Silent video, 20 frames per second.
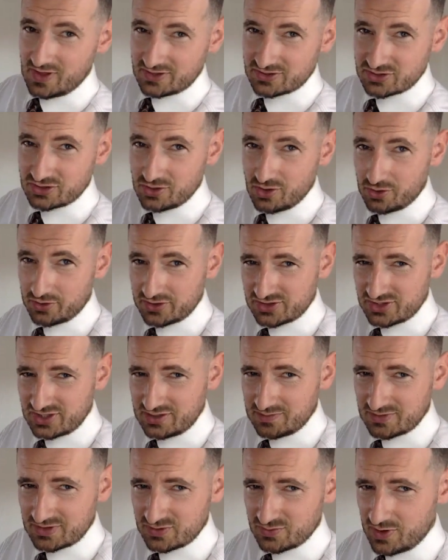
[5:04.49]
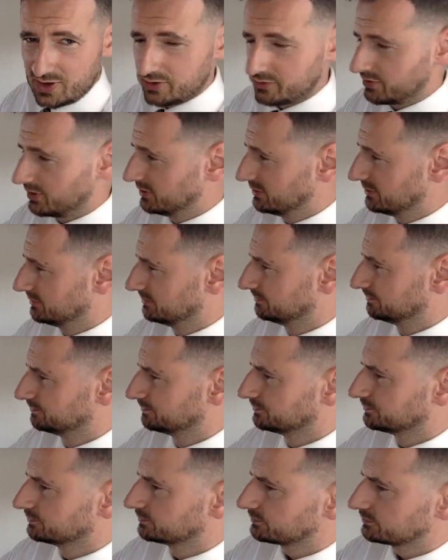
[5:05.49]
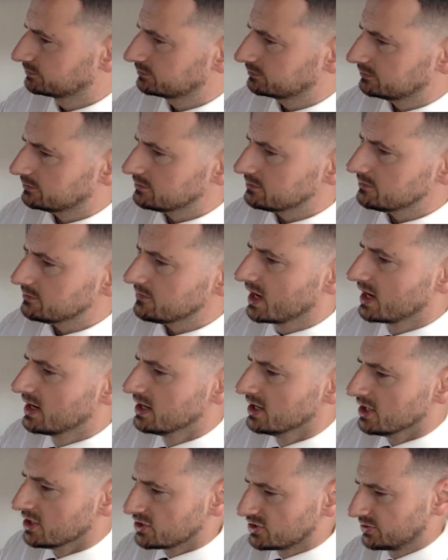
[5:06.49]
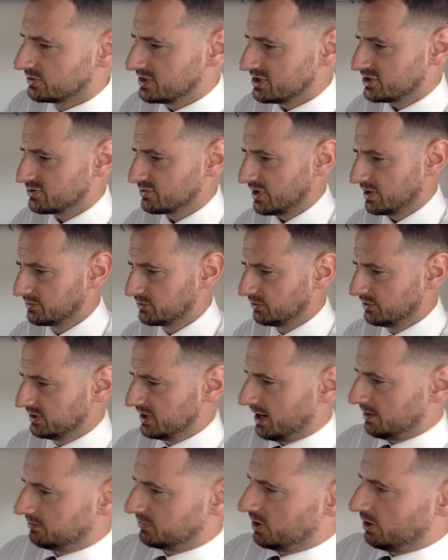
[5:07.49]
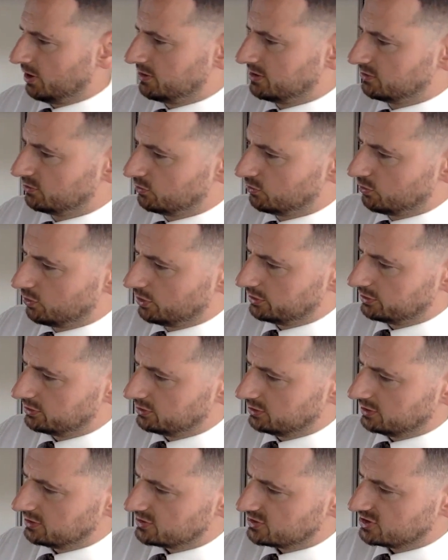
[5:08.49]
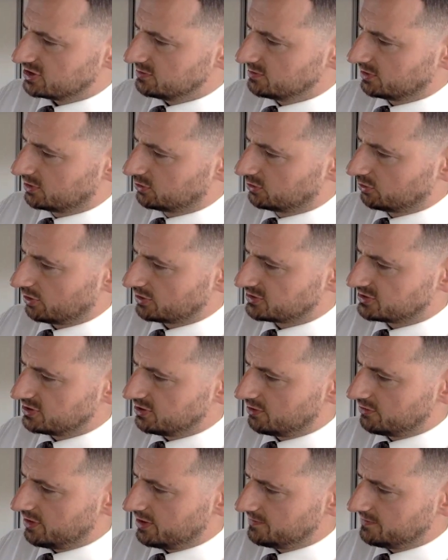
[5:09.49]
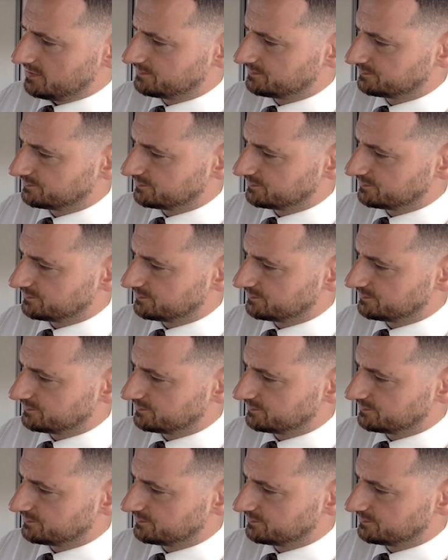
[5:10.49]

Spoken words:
That's the other seam as well, right? So this is what I'm doing. I'm going one seam across the other,